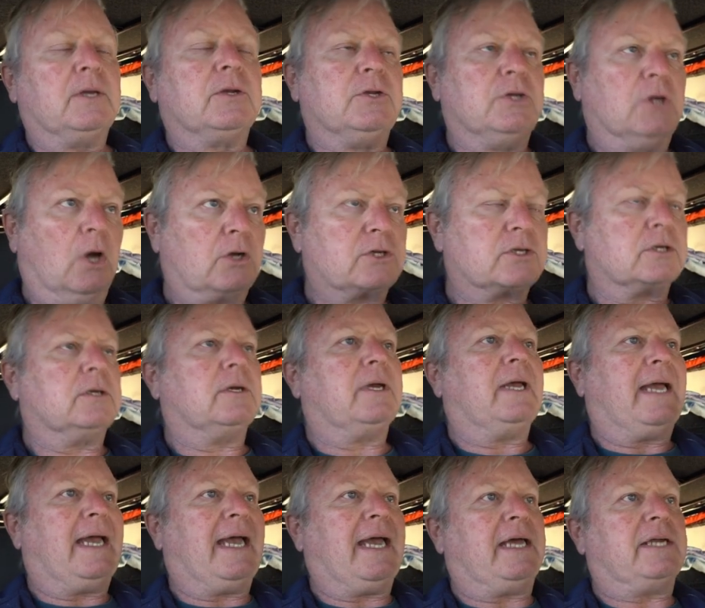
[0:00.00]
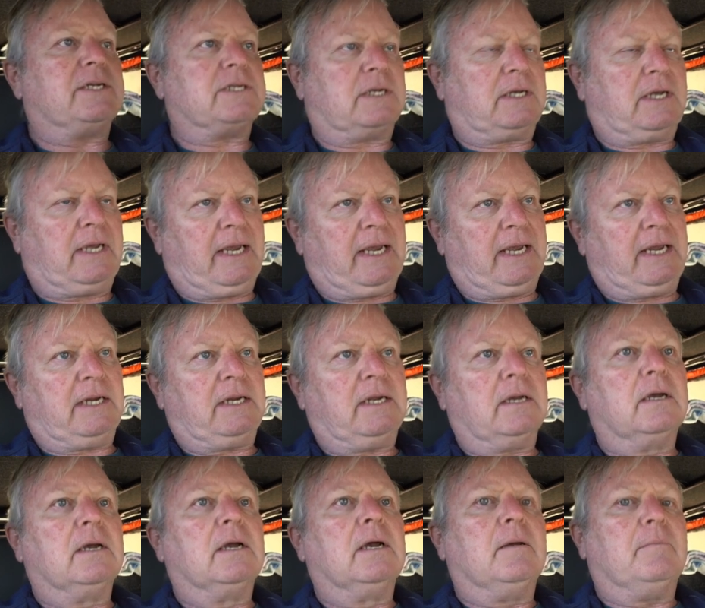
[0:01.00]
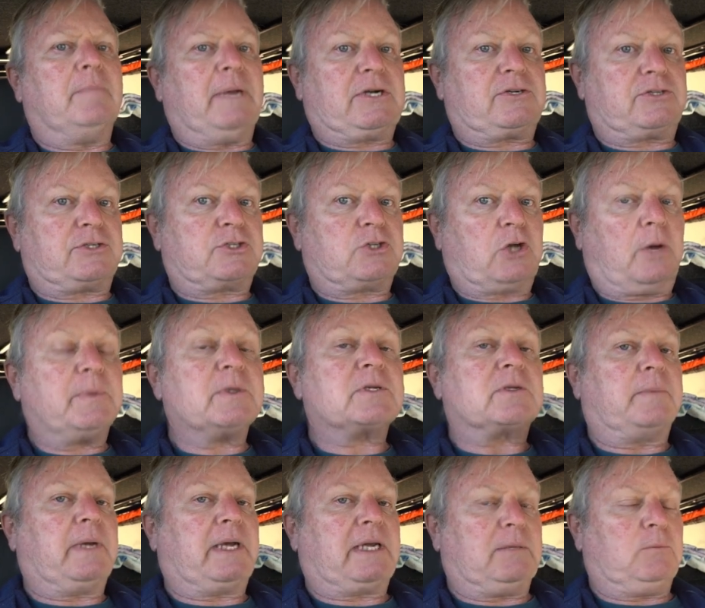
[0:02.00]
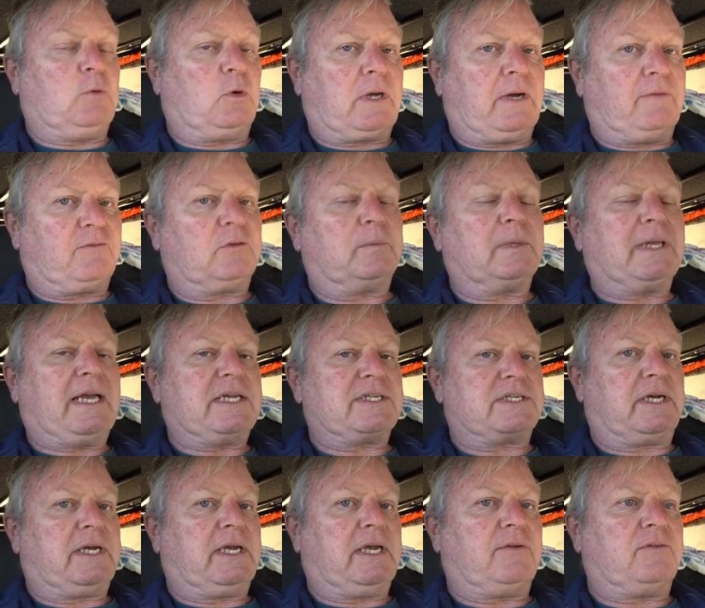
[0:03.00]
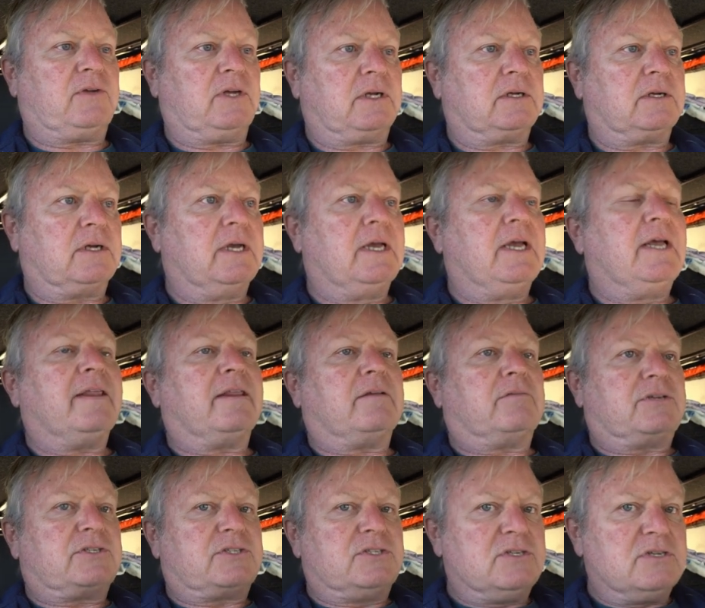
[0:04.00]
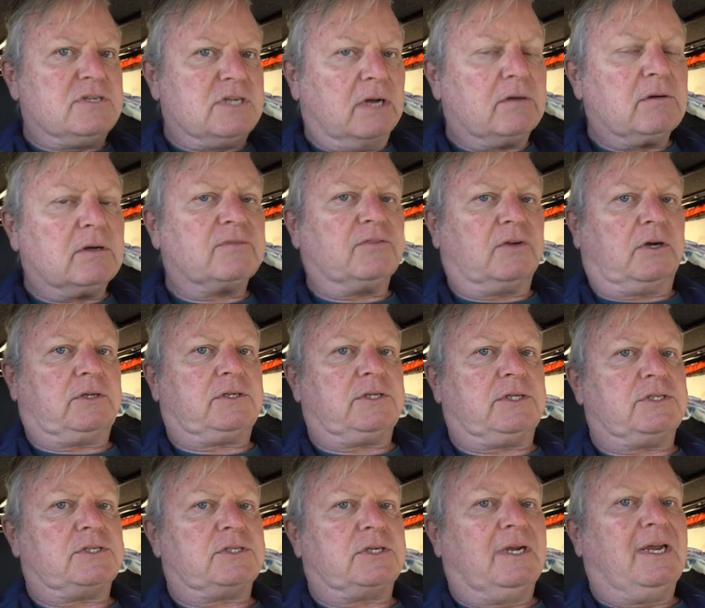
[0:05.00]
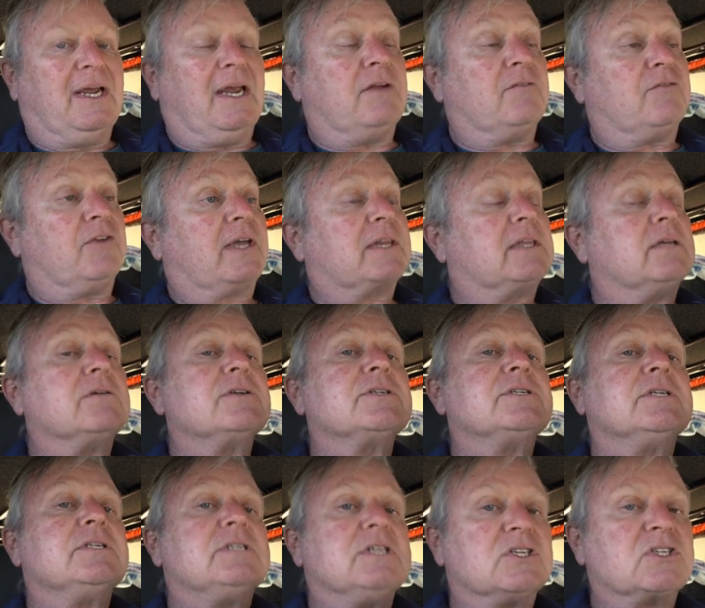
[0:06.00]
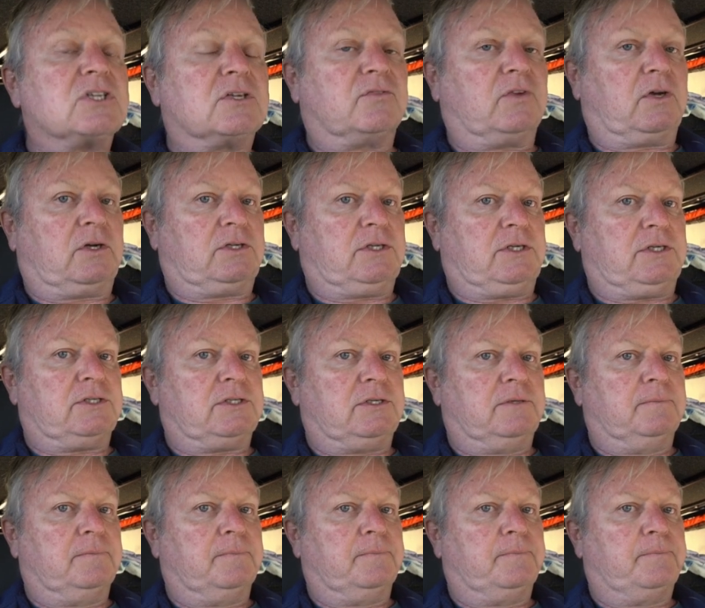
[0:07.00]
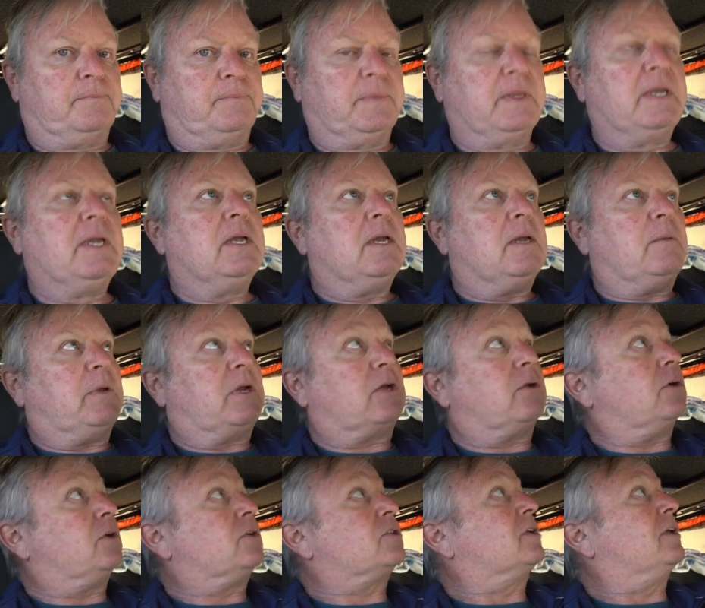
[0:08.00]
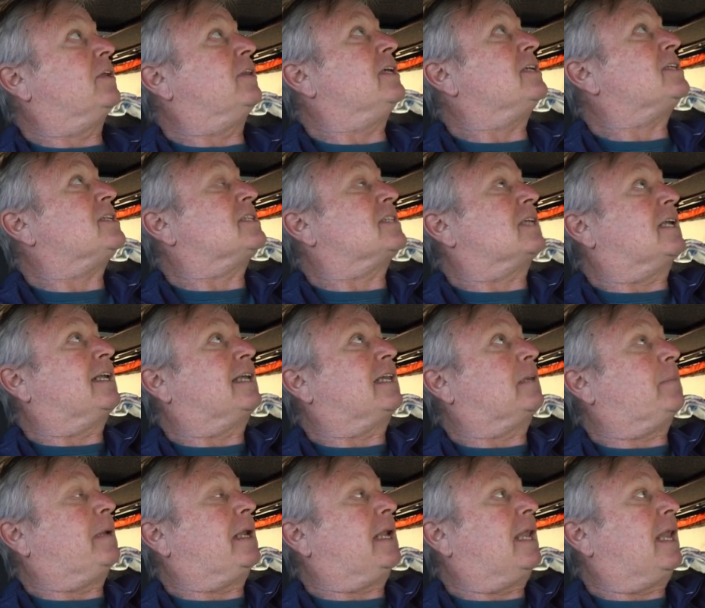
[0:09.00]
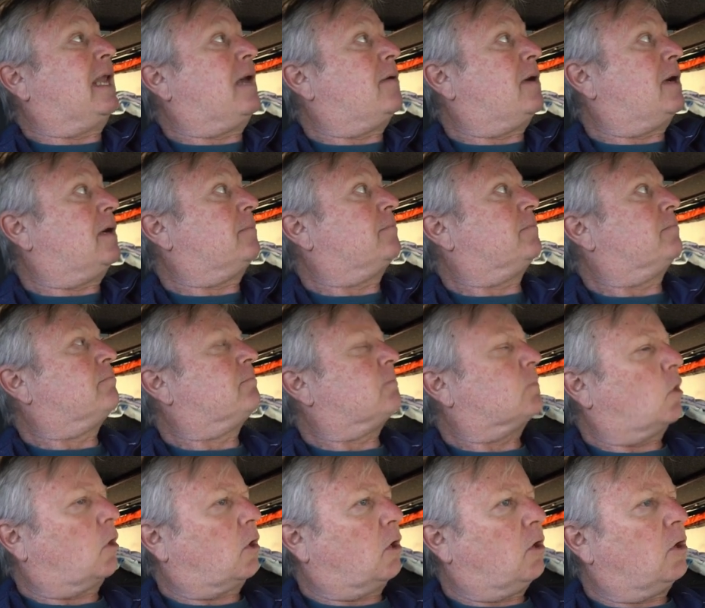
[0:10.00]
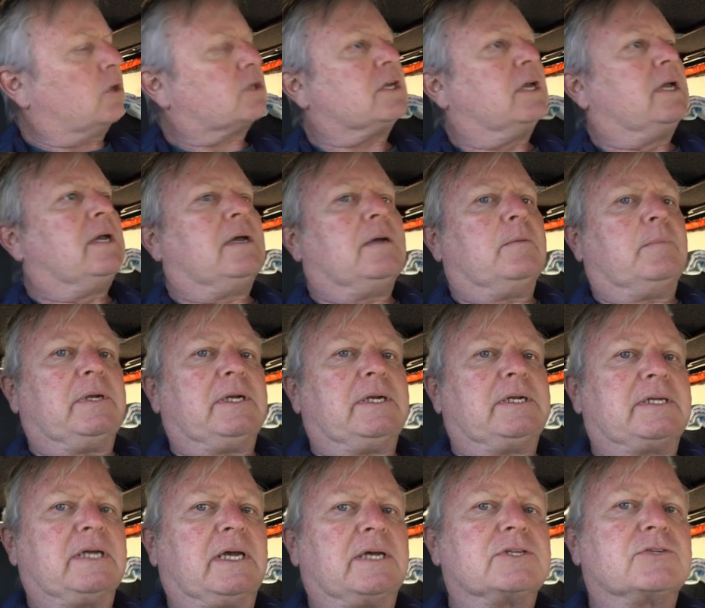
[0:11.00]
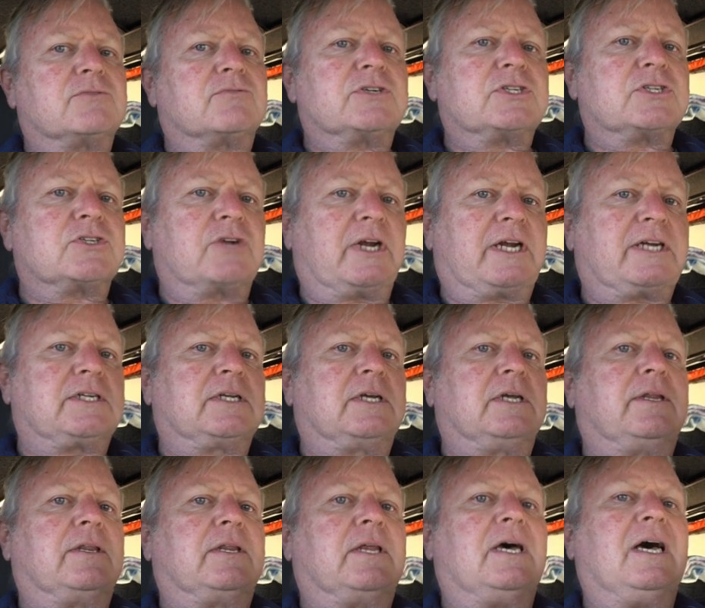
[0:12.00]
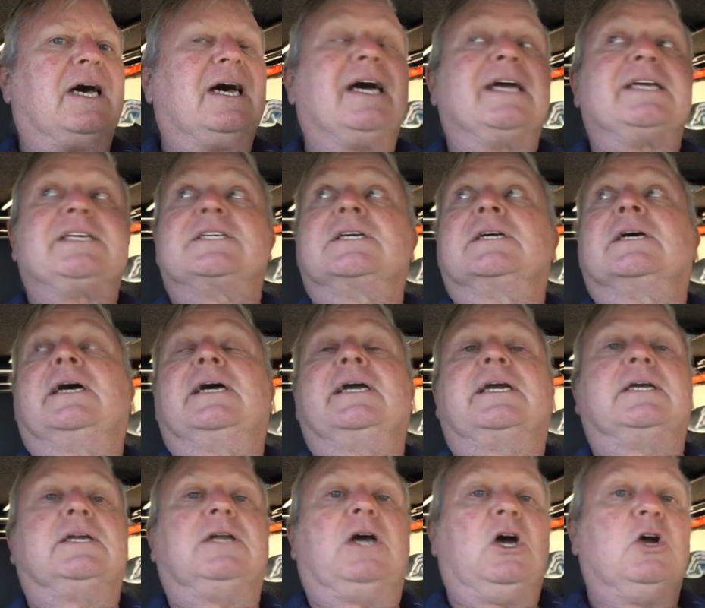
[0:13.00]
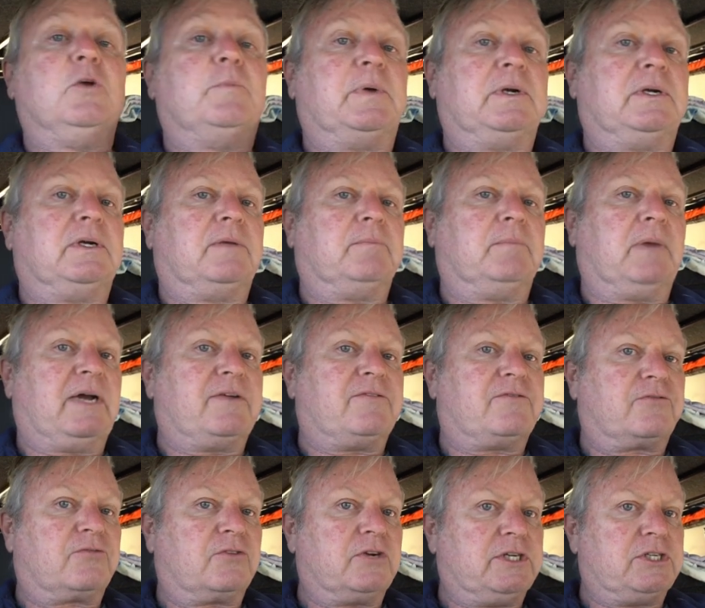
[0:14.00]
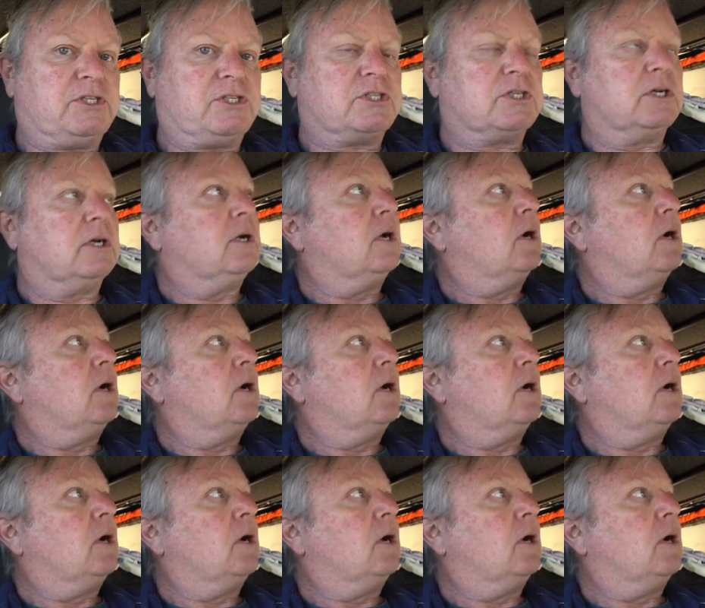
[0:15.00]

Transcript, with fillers: not add a mattress topper to make it more comfortable, as I have done, there is no advantage. In fact, there is a disadvantage, because this is a little bit lower, not a lot, but it does restrict the height. I can open my fridge